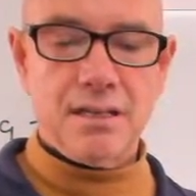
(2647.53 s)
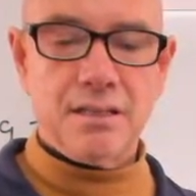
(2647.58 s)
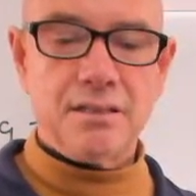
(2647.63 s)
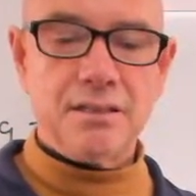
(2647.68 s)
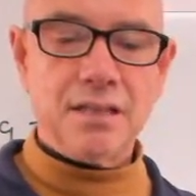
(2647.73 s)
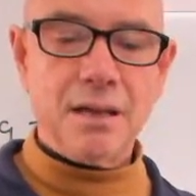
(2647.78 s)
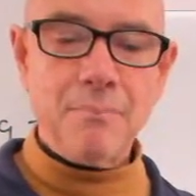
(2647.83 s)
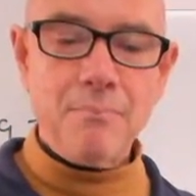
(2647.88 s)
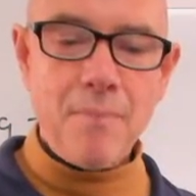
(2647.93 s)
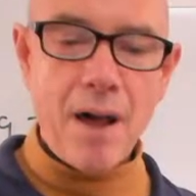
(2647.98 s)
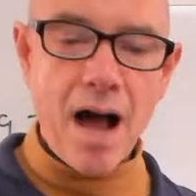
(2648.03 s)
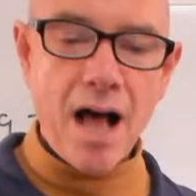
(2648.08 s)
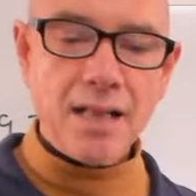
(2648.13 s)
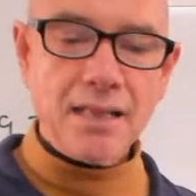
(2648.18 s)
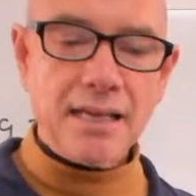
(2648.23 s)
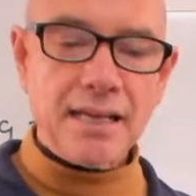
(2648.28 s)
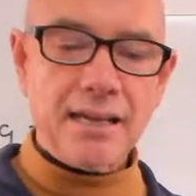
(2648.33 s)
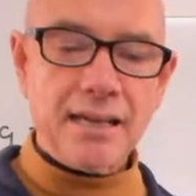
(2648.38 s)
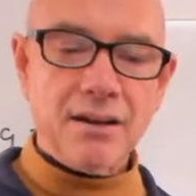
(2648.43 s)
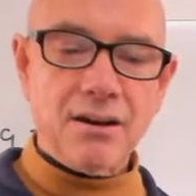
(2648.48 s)

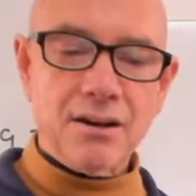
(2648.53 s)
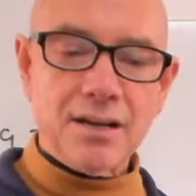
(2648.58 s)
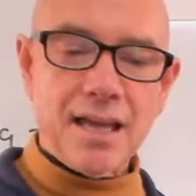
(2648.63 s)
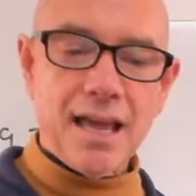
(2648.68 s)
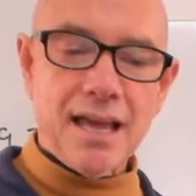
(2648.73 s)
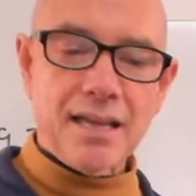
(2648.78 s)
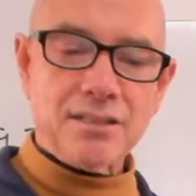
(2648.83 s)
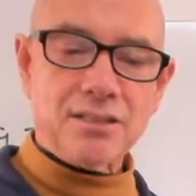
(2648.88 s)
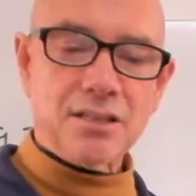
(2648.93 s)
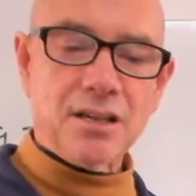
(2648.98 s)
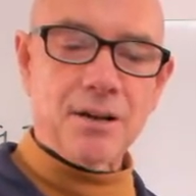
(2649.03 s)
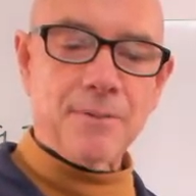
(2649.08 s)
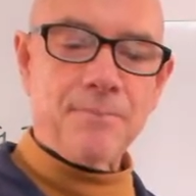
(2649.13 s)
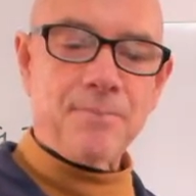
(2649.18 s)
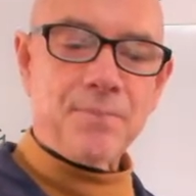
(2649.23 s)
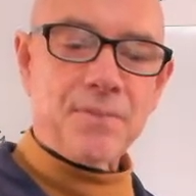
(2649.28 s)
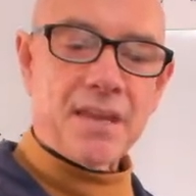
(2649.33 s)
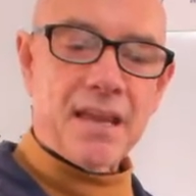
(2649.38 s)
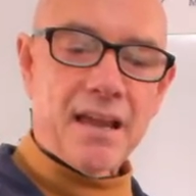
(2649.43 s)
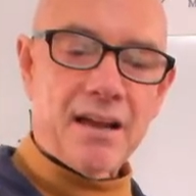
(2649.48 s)
Tamale. Okay, so
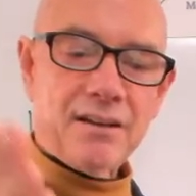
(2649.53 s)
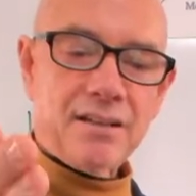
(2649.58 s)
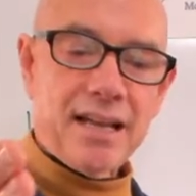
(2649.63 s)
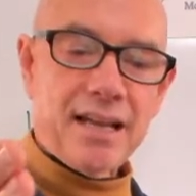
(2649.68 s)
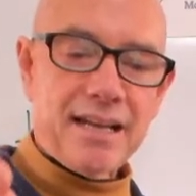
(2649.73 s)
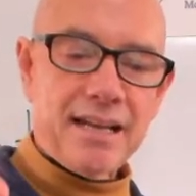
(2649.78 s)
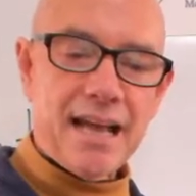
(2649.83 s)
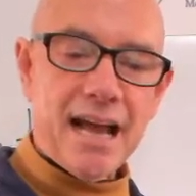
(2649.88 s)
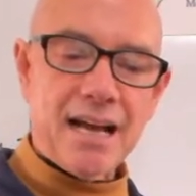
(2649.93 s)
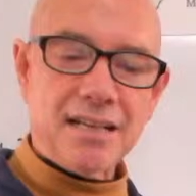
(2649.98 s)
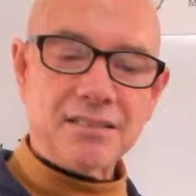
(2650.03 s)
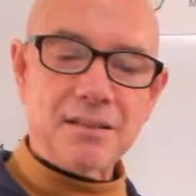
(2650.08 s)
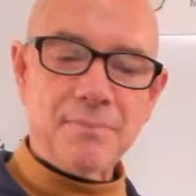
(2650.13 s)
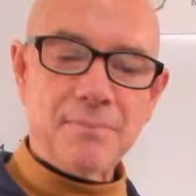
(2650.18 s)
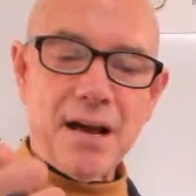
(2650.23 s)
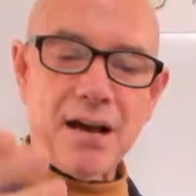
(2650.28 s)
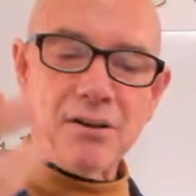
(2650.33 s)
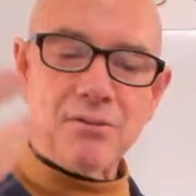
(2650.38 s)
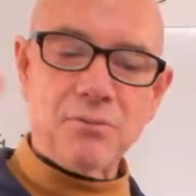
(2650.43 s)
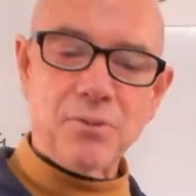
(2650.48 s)
Air Lady asked
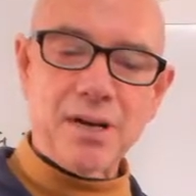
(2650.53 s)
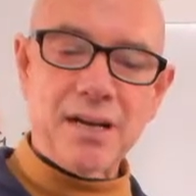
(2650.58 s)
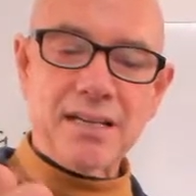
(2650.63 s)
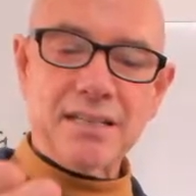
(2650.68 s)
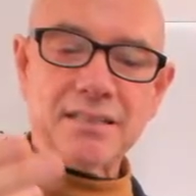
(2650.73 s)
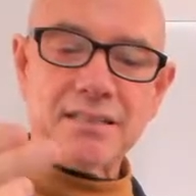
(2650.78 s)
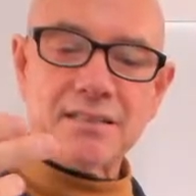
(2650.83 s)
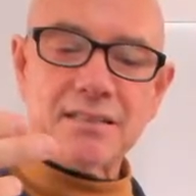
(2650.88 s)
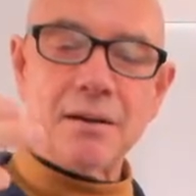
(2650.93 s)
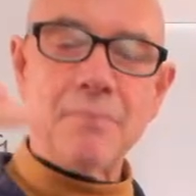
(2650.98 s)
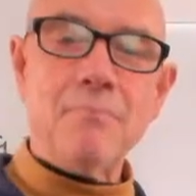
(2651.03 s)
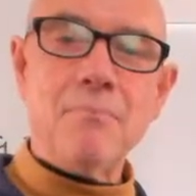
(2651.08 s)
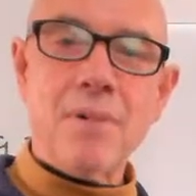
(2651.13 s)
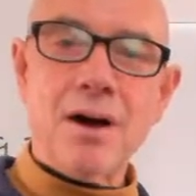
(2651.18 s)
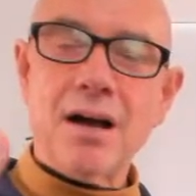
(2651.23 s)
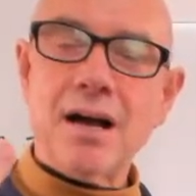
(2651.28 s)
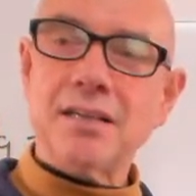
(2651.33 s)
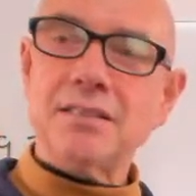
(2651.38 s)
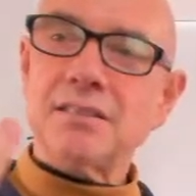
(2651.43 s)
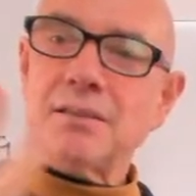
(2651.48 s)
about what is tam
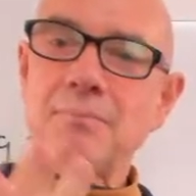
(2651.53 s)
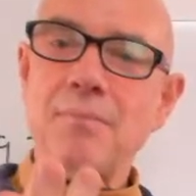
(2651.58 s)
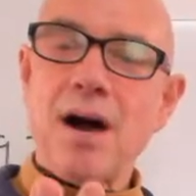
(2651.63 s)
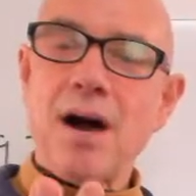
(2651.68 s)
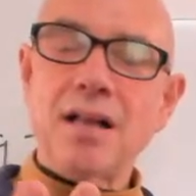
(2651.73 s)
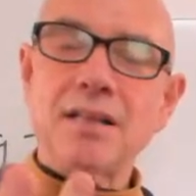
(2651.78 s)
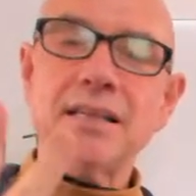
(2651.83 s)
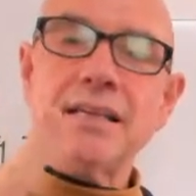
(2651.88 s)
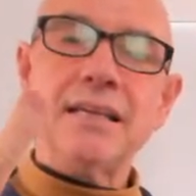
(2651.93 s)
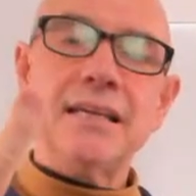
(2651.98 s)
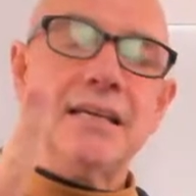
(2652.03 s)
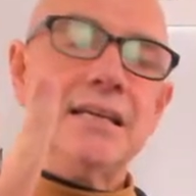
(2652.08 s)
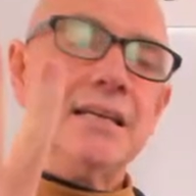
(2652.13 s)
a tamale.